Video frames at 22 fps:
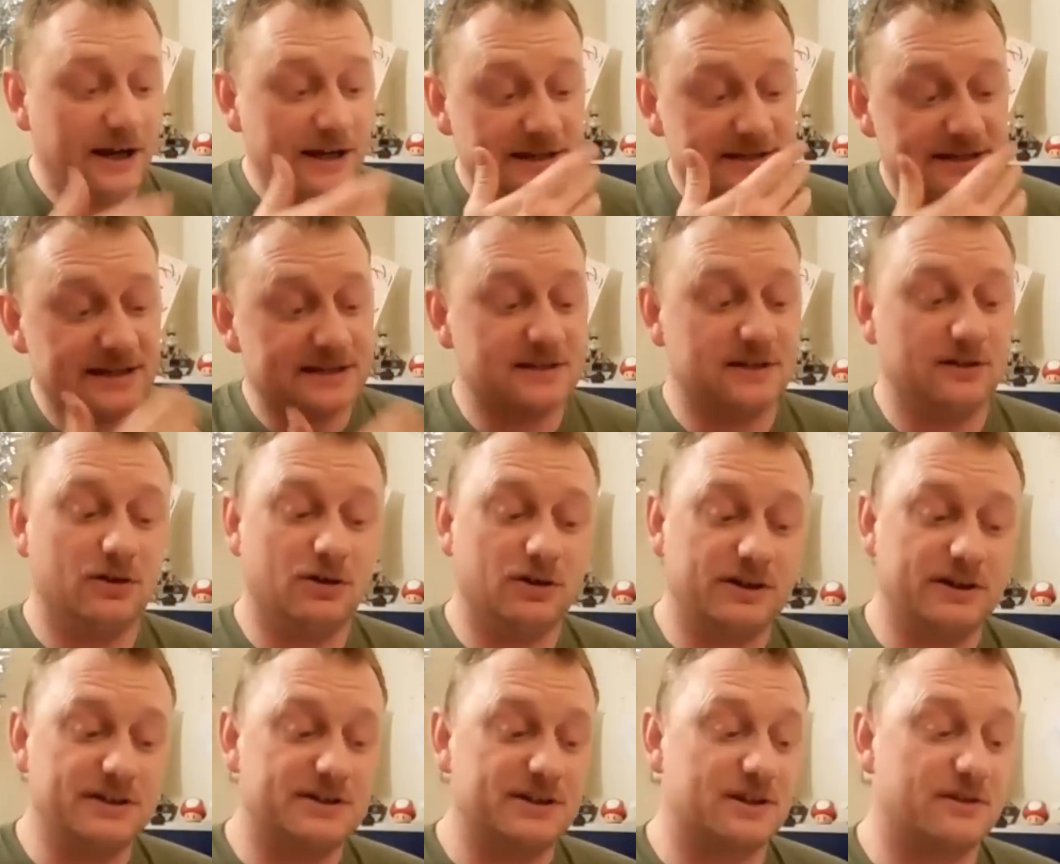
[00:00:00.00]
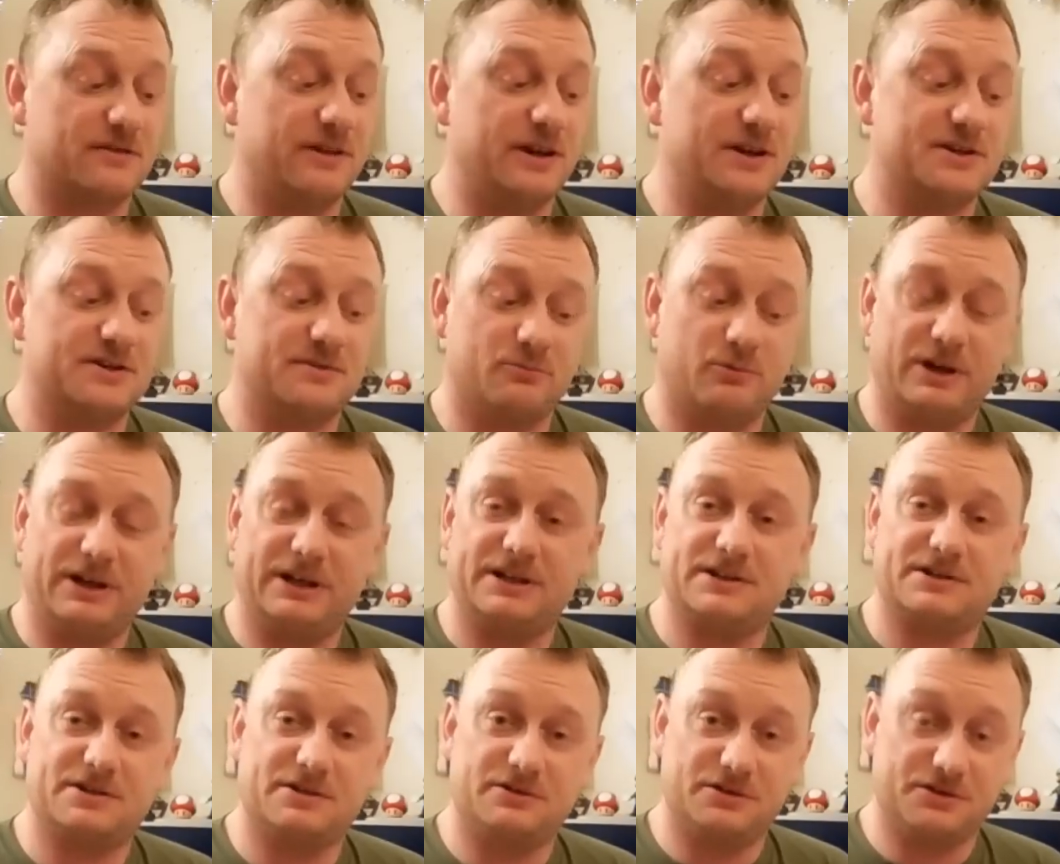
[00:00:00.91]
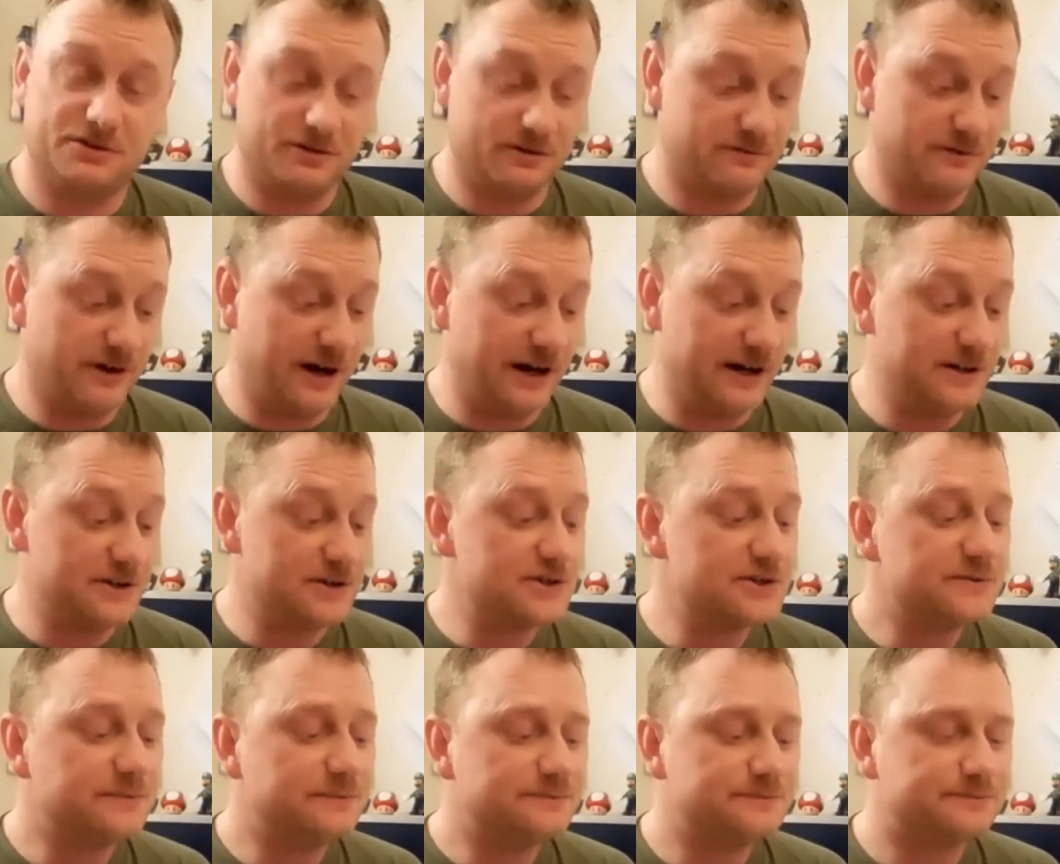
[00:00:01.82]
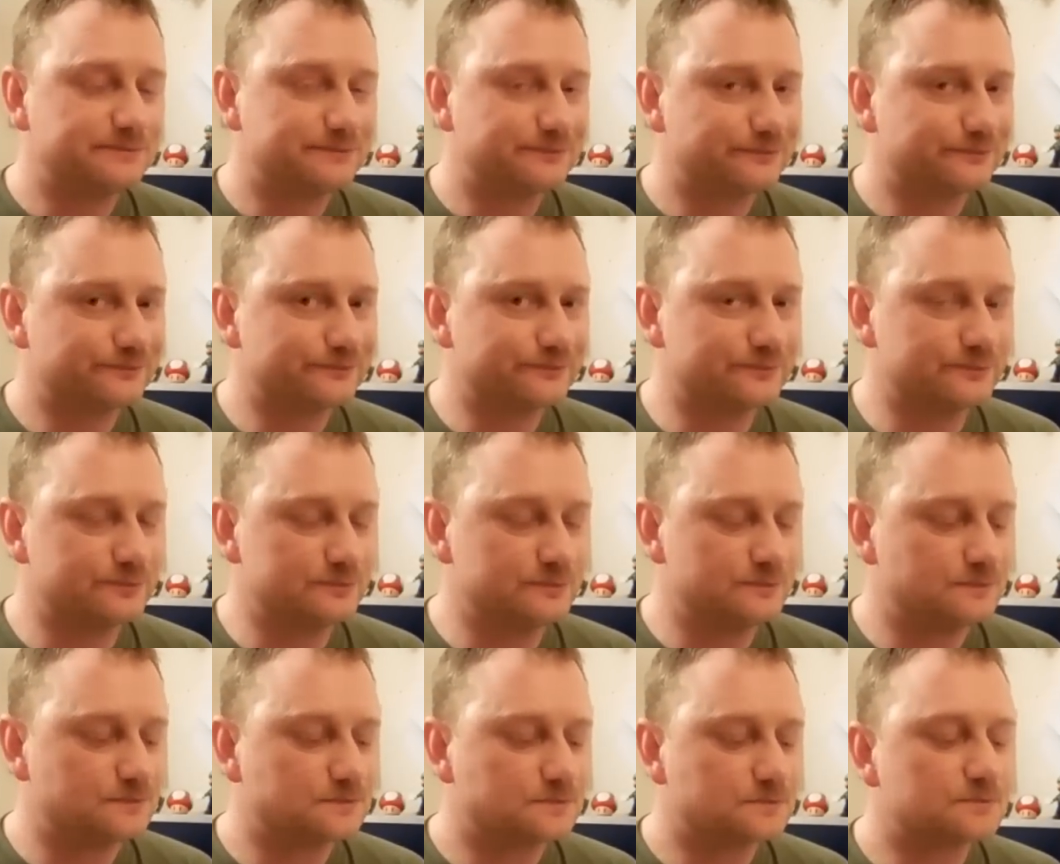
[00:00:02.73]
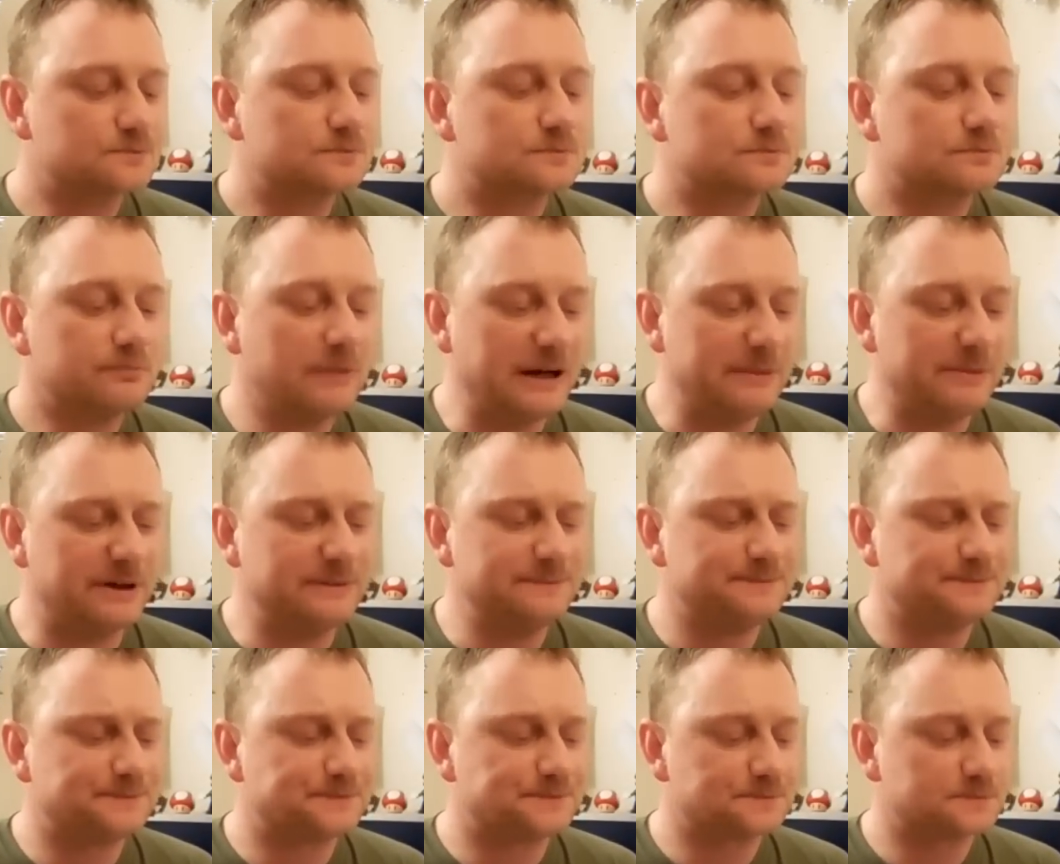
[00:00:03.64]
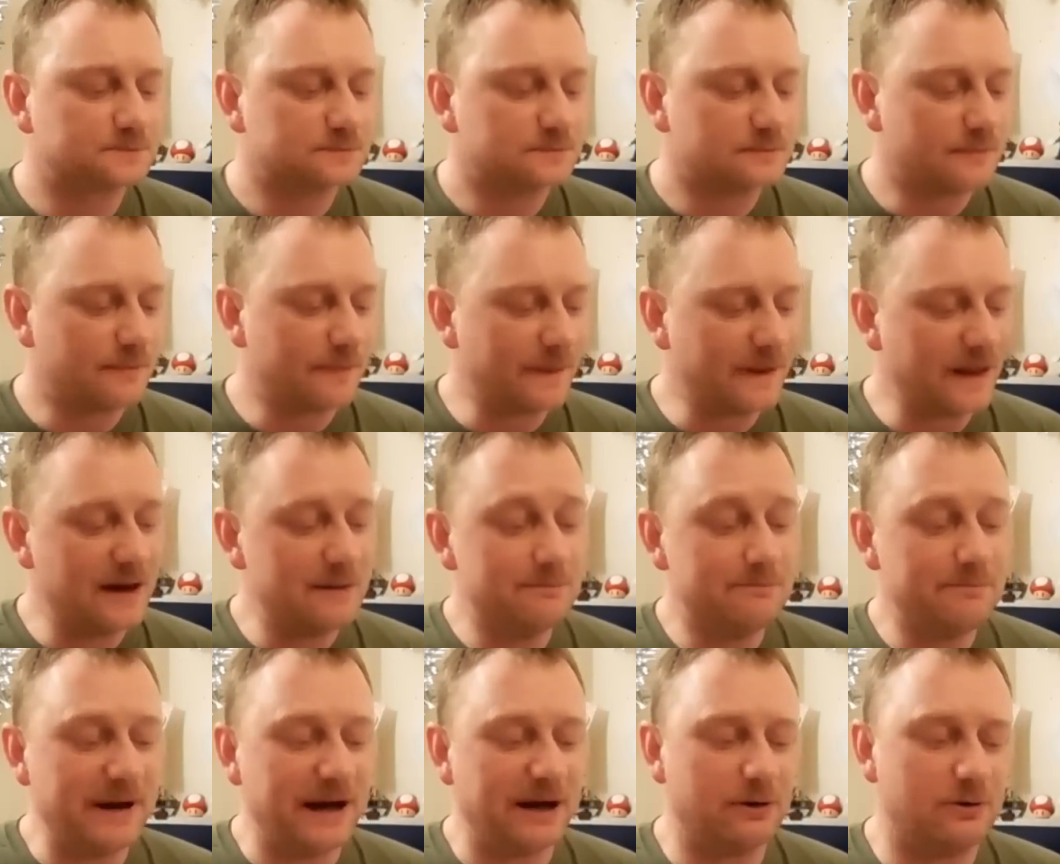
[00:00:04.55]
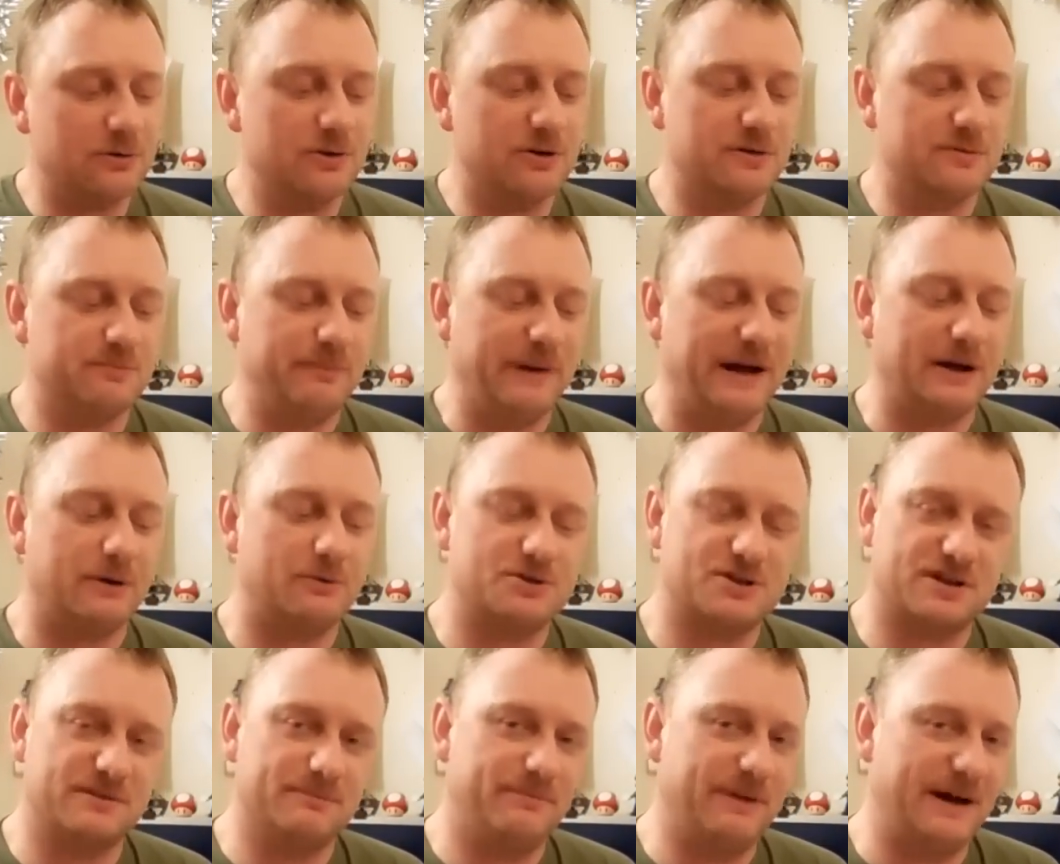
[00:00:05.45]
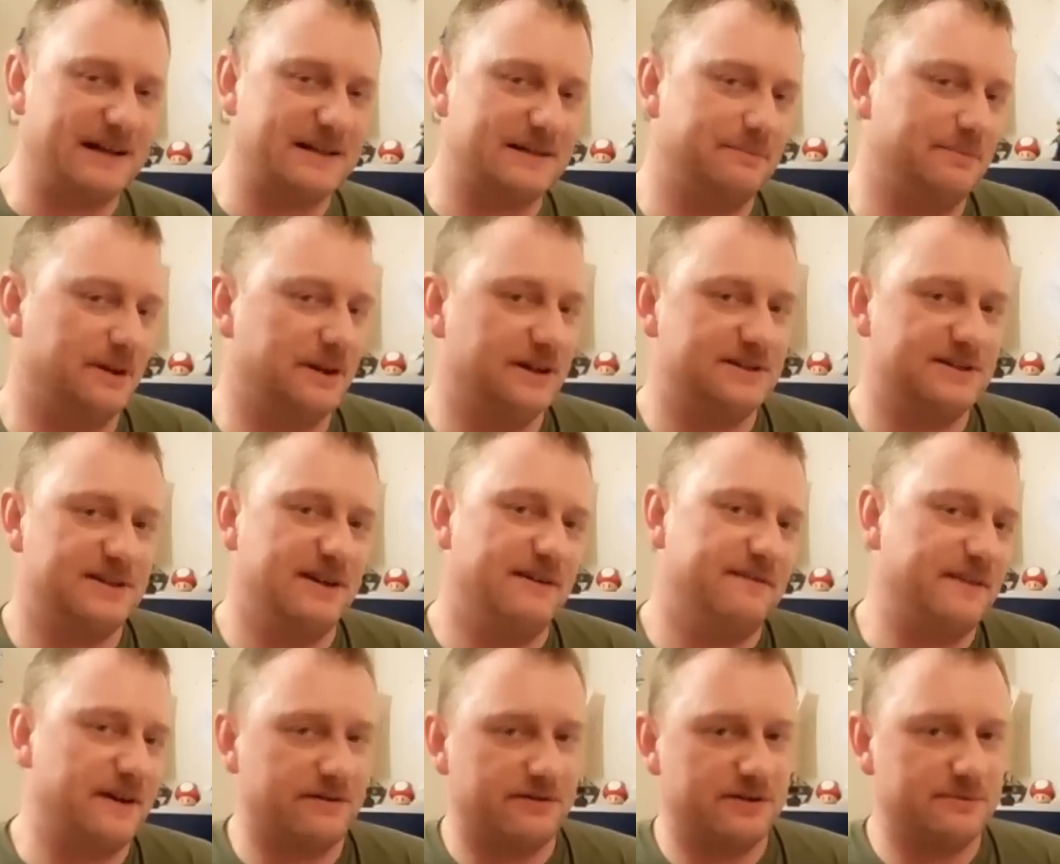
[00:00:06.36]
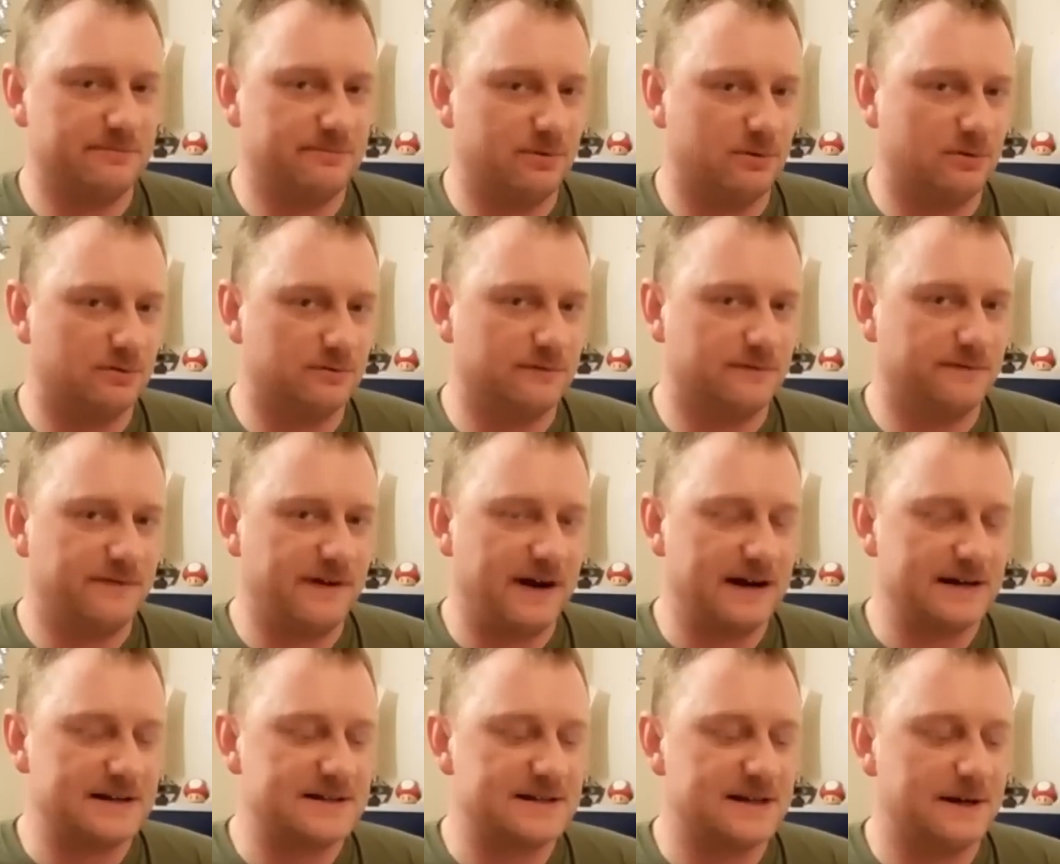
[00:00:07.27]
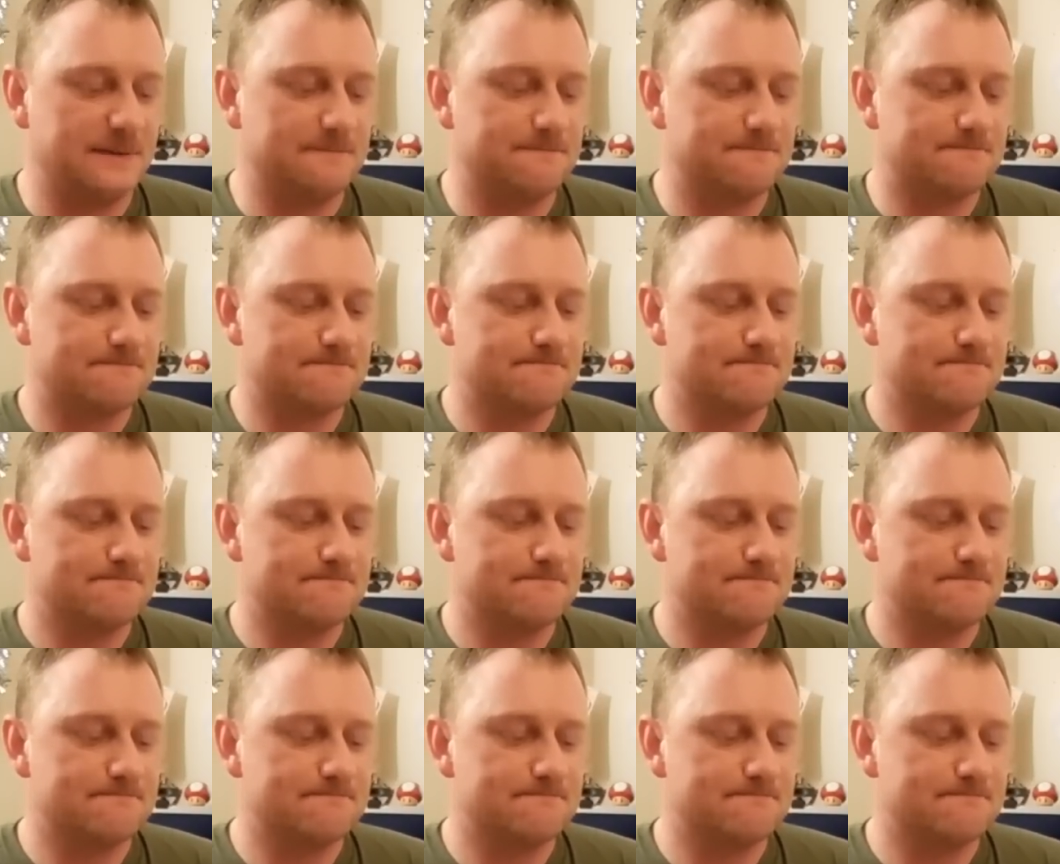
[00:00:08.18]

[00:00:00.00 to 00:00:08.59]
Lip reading: He says a lot of consideration went into the new range. Maybe. And backwards compatibility, a very important factor.